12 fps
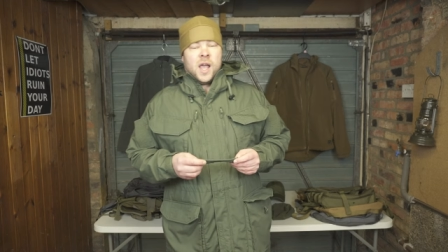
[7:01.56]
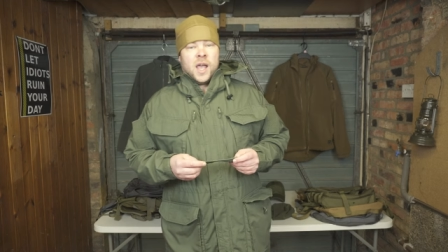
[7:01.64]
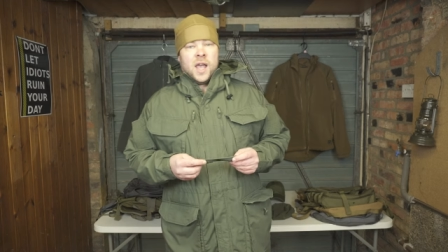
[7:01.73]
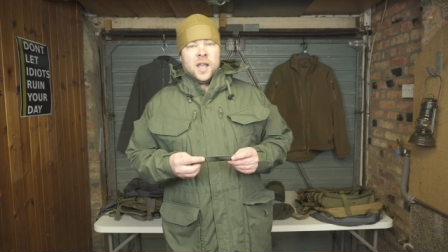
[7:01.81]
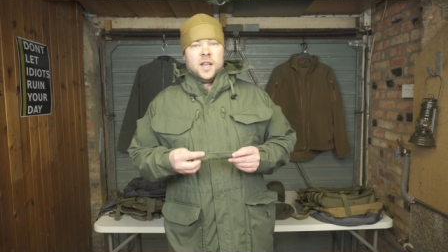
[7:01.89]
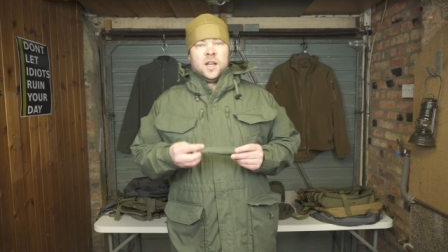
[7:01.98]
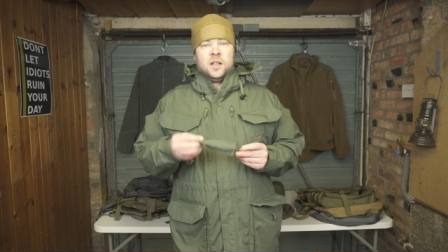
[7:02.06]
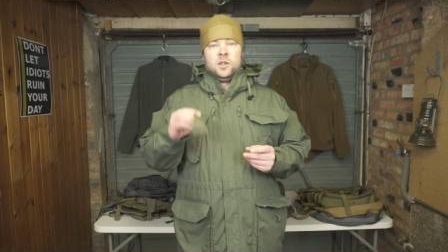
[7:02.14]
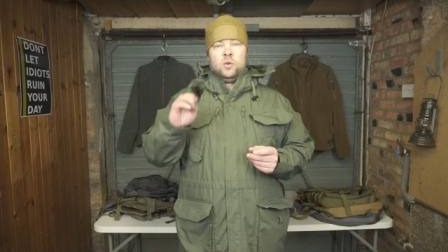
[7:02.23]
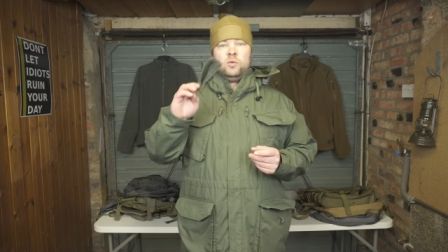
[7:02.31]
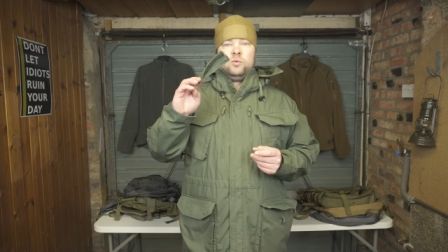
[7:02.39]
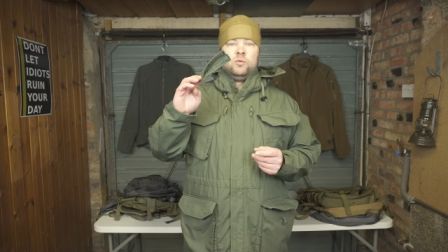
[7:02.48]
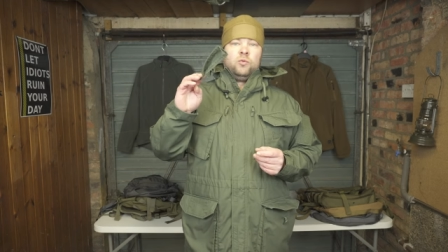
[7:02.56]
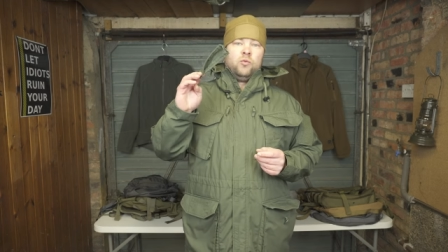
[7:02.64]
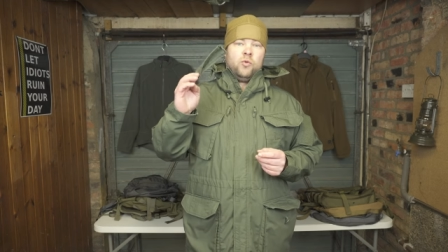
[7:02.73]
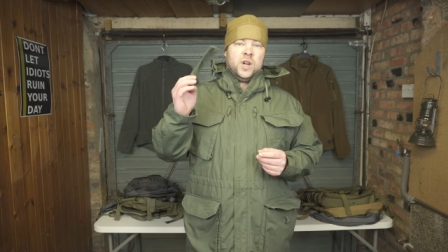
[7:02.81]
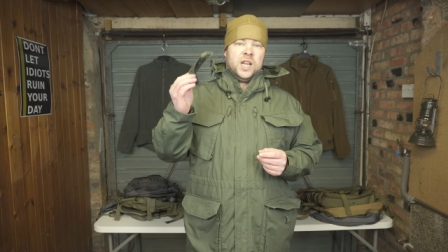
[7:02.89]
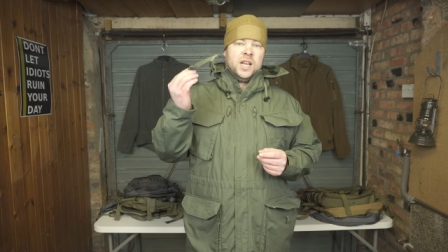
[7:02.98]
and I don't
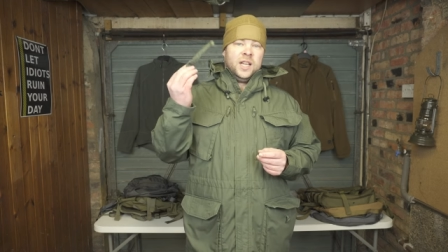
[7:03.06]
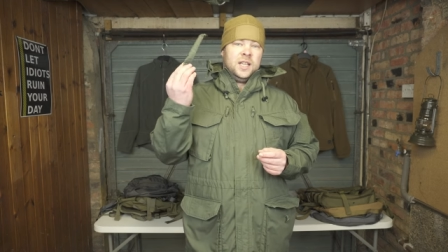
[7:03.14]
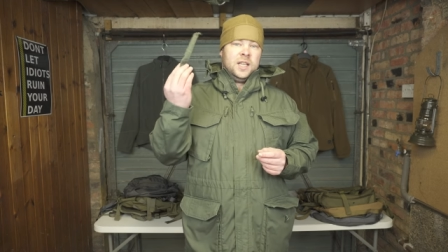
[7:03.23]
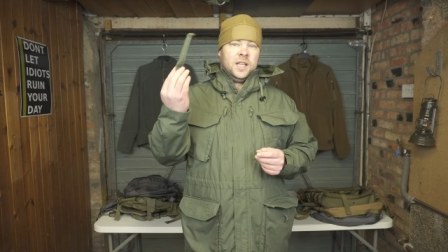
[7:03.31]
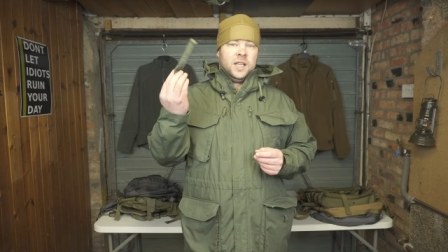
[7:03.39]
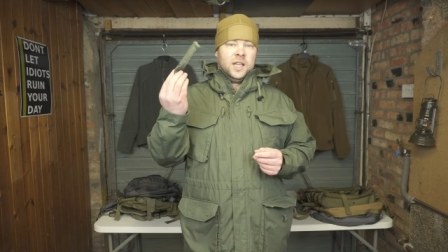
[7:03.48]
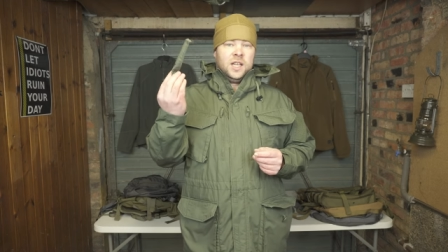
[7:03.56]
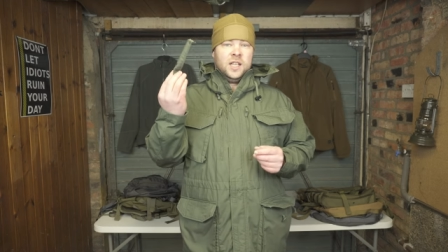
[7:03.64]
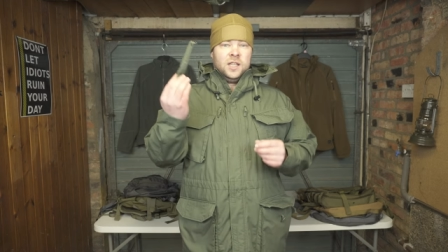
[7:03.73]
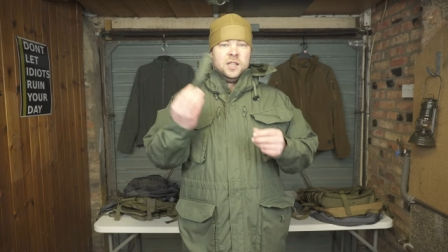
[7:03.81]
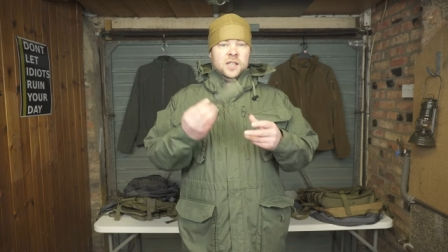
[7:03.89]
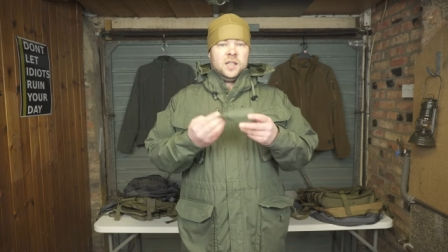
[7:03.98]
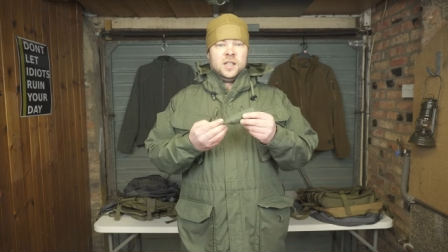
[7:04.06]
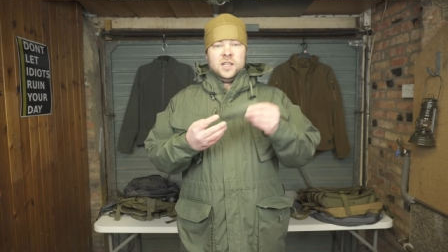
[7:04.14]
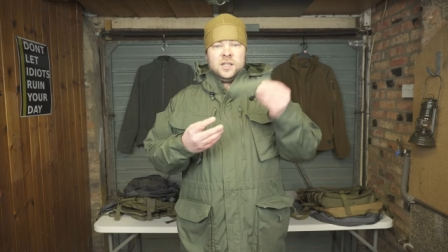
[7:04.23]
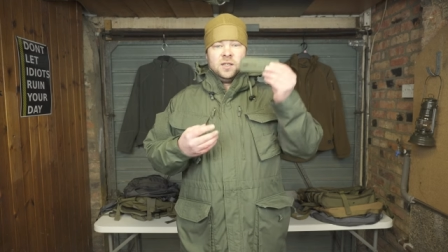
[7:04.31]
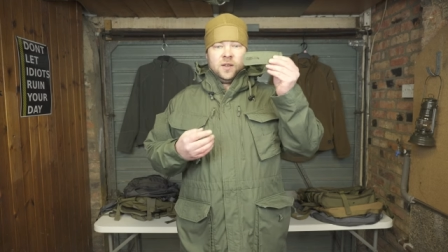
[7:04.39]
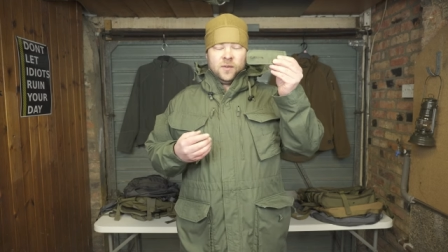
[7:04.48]
really need
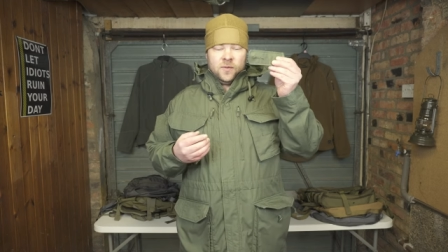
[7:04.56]
this